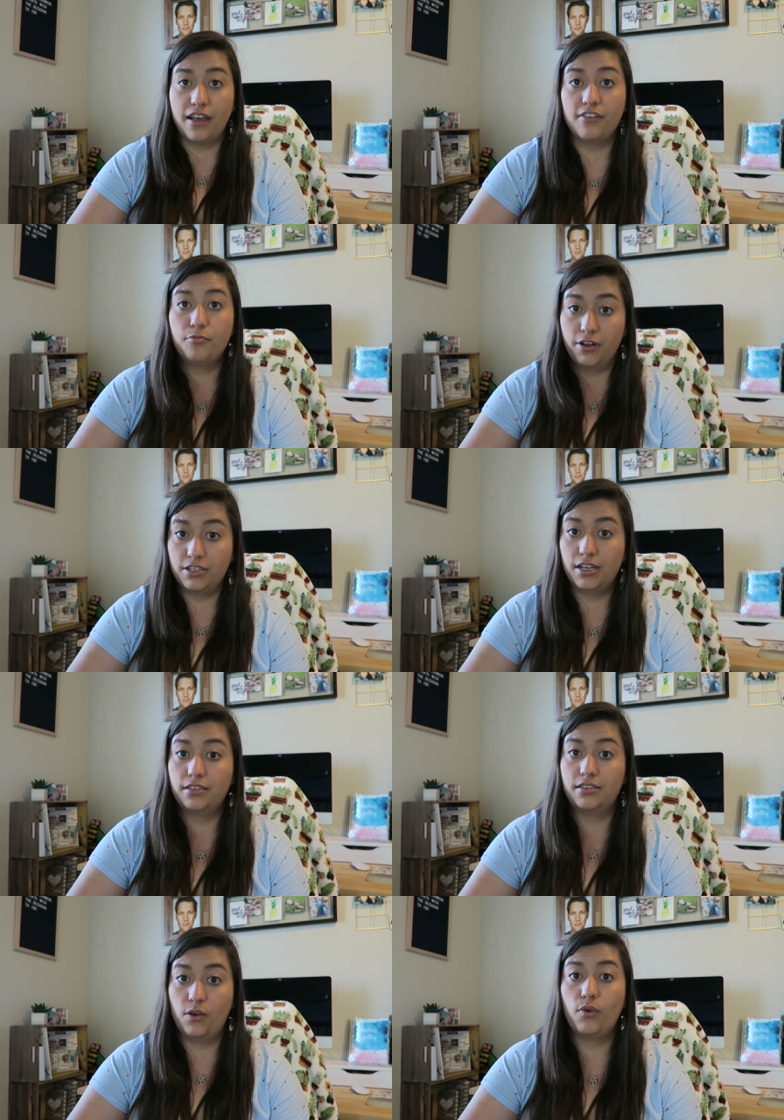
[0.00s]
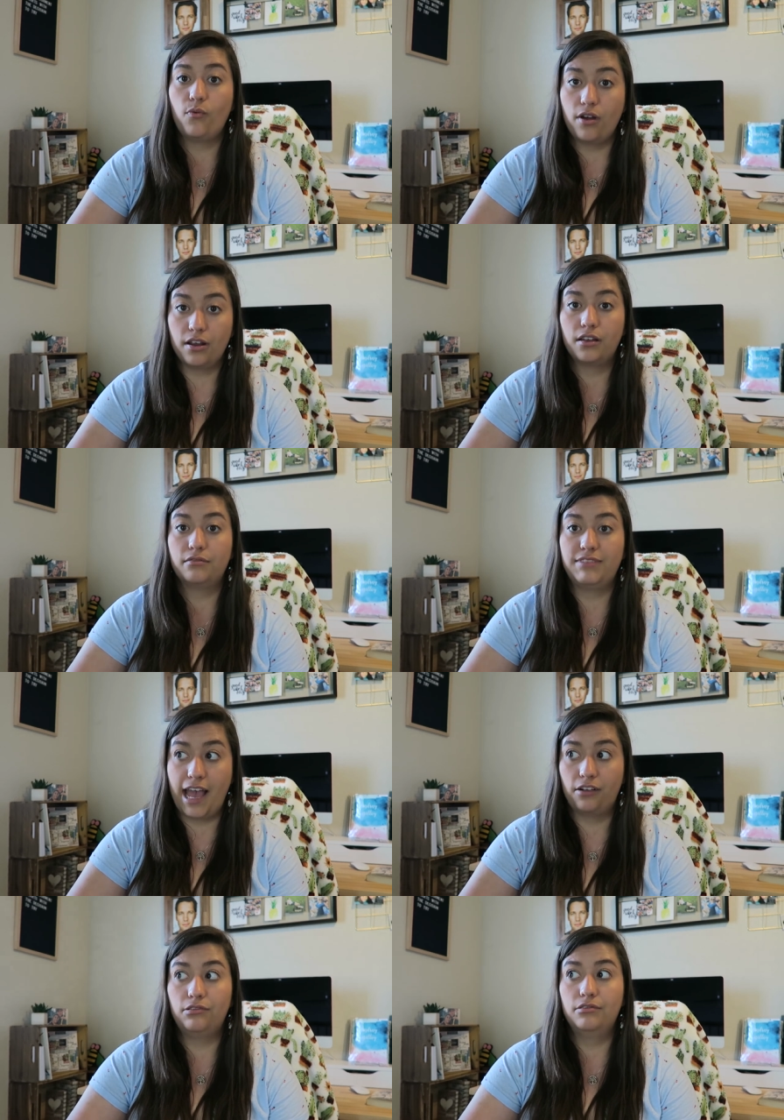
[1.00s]
a lot of projects that we wanna
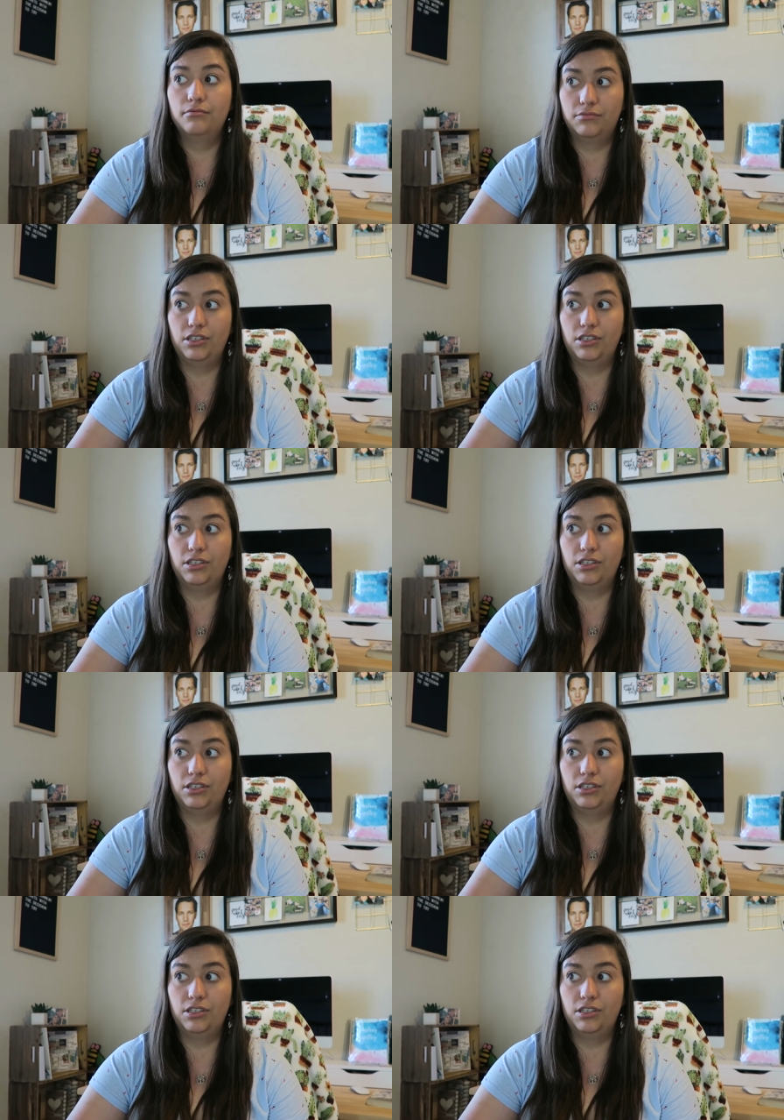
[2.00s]
tackle.